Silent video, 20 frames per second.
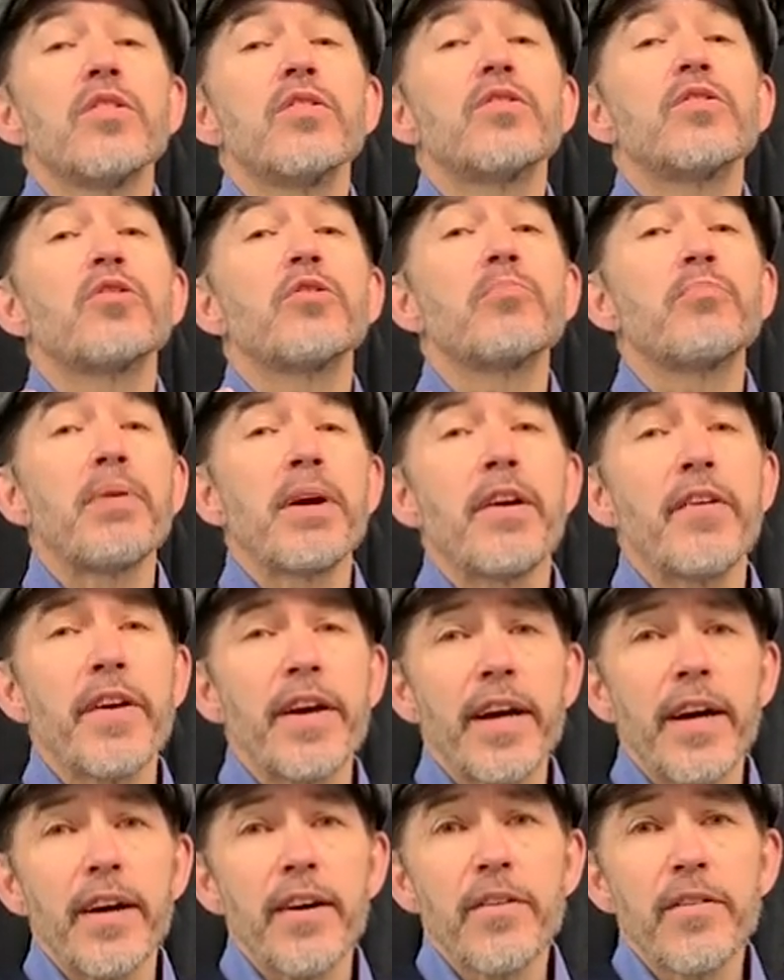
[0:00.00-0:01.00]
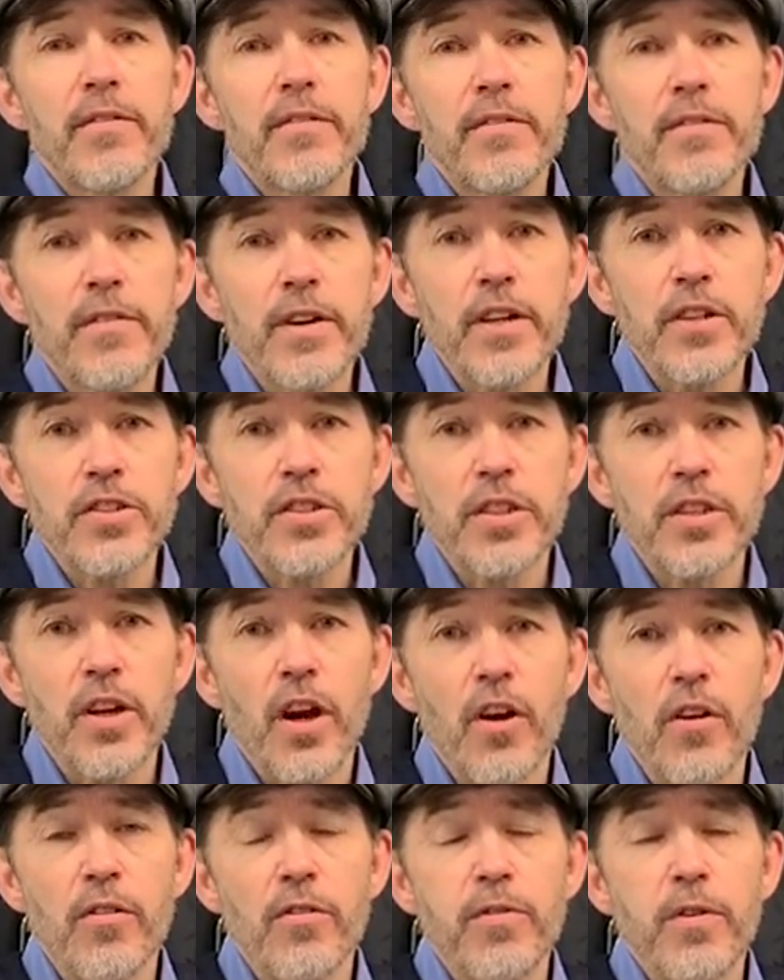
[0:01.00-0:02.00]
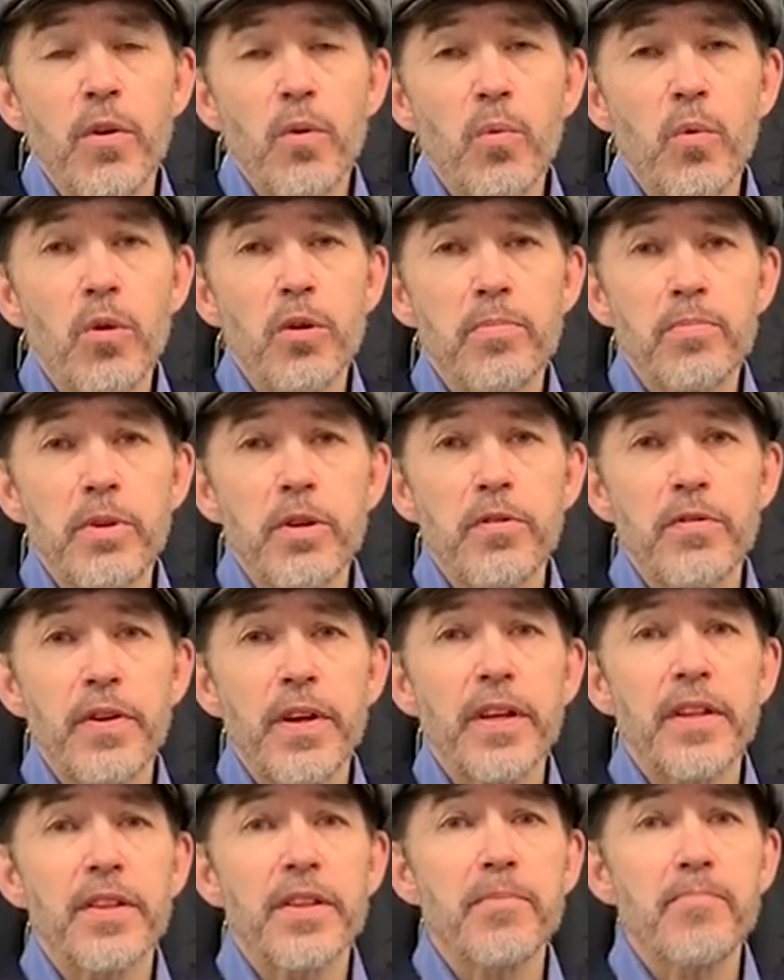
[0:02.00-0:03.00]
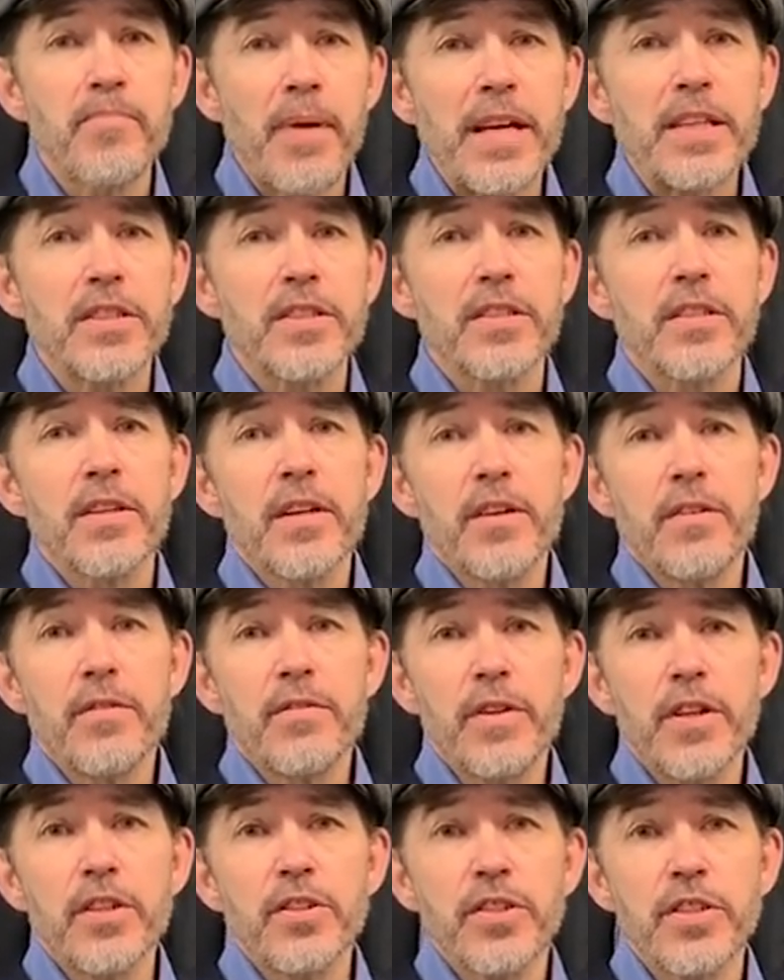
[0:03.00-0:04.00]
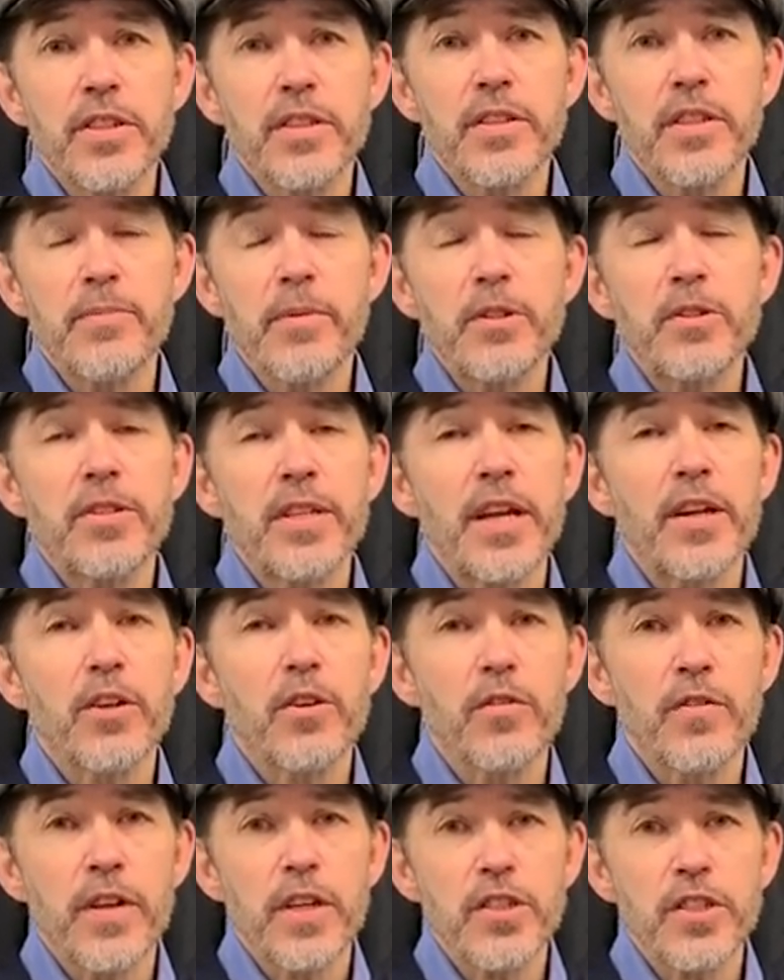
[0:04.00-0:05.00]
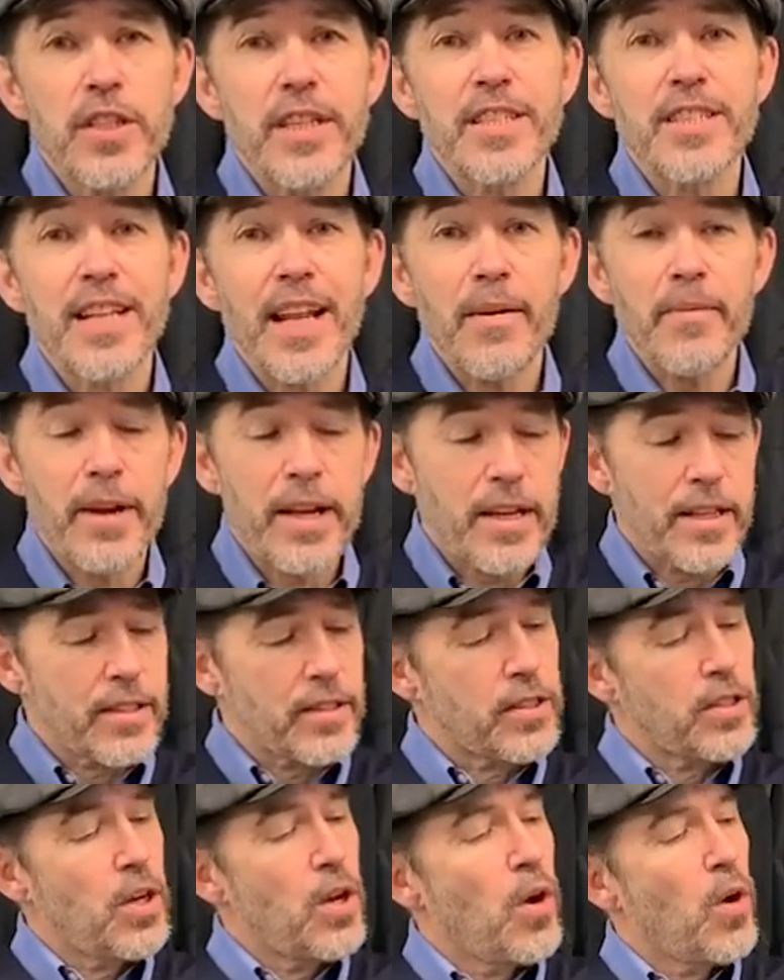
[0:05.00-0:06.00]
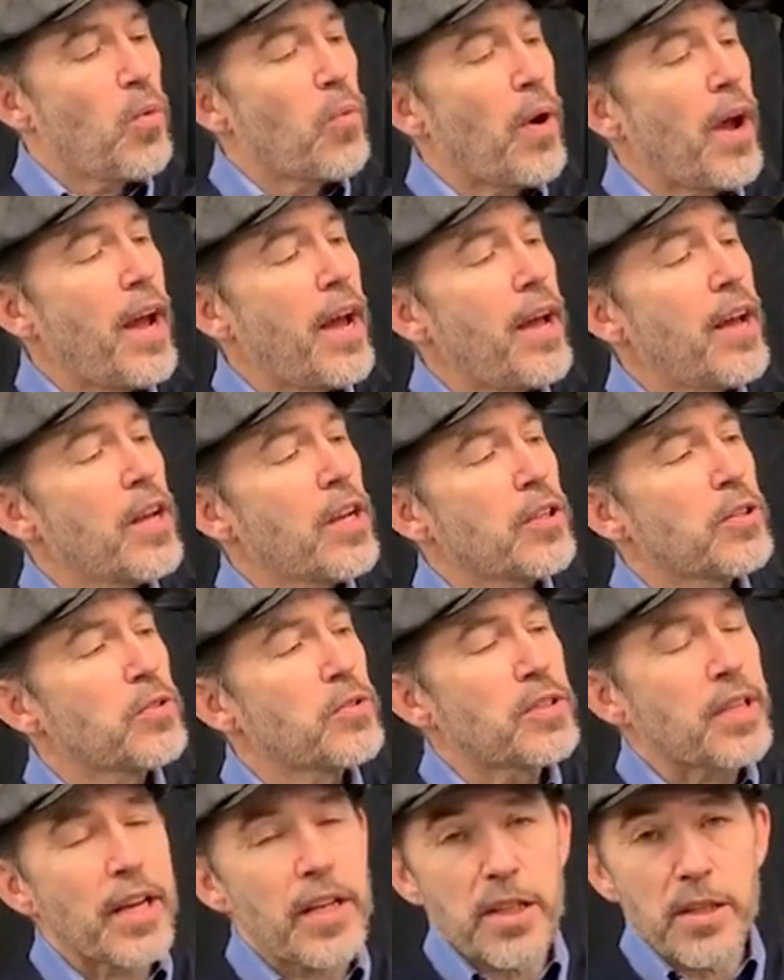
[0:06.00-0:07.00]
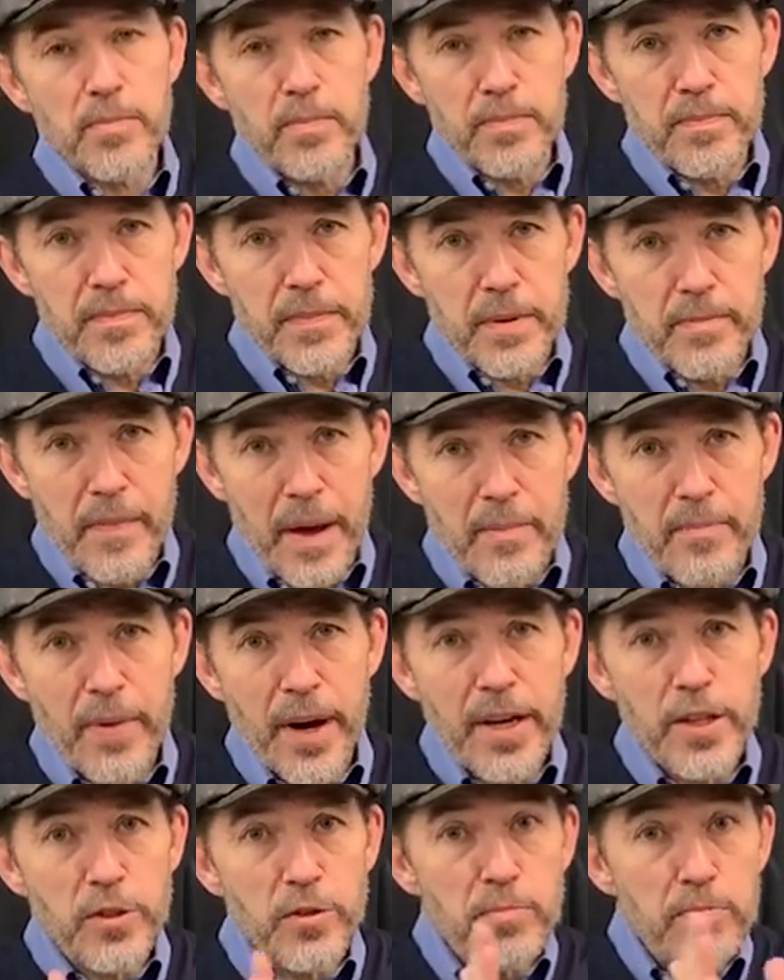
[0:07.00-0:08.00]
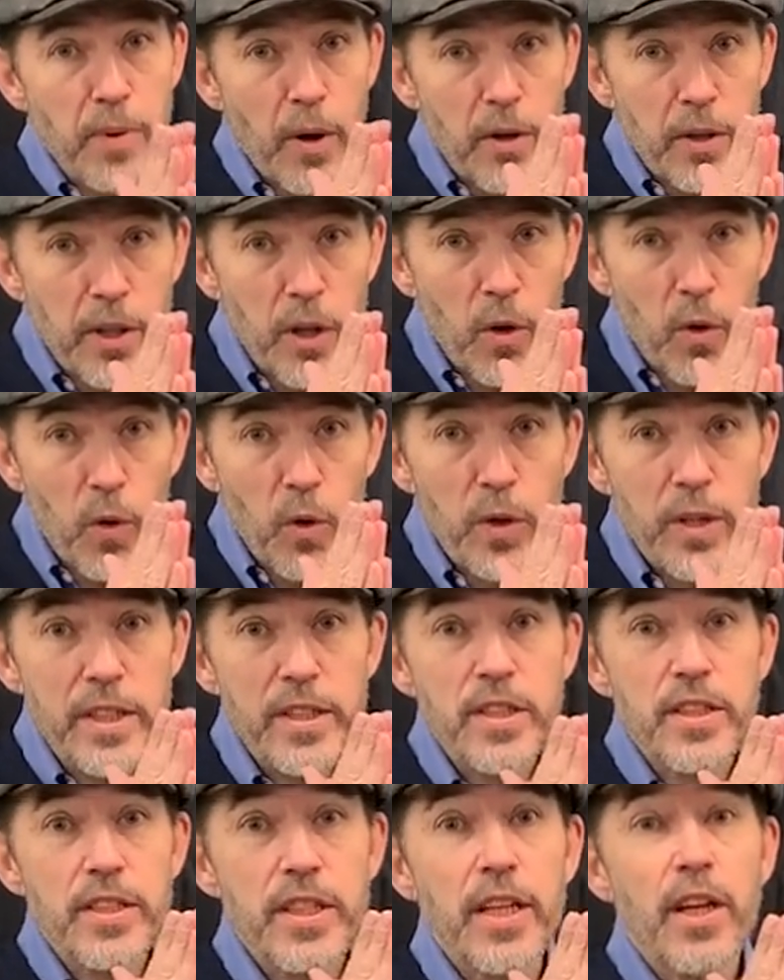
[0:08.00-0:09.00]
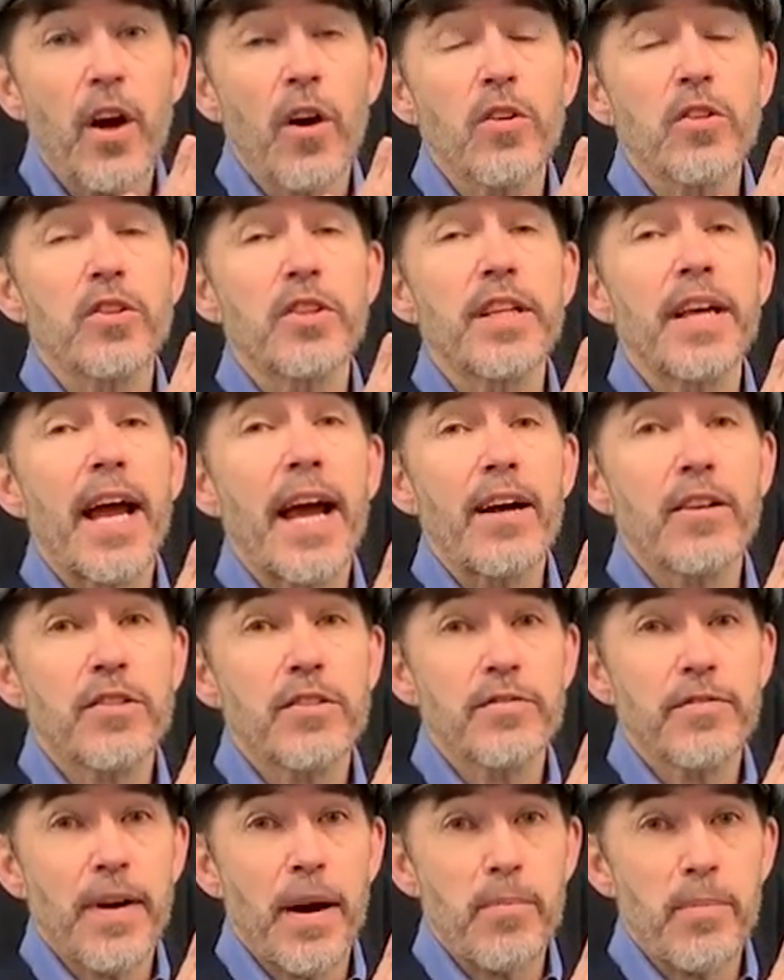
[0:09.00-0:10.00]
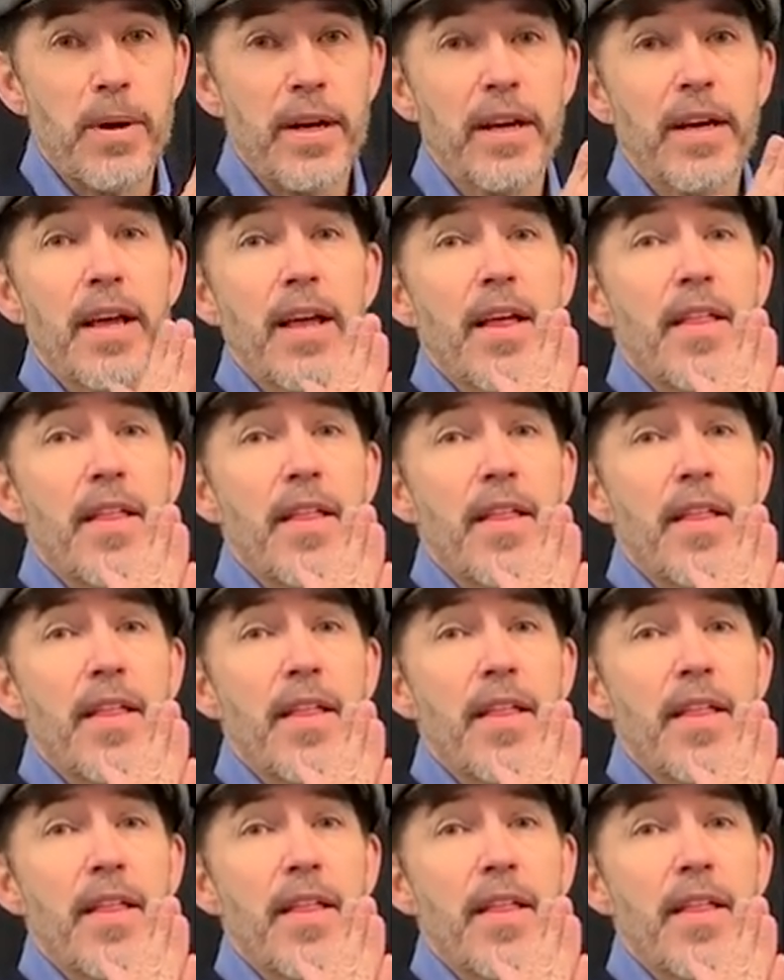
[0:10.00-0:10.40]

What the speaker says: Superior version of waterproofing, the best version, the most technical version is laminate, where you take the membrane, you bond it or heat seal it onto the outer fabric.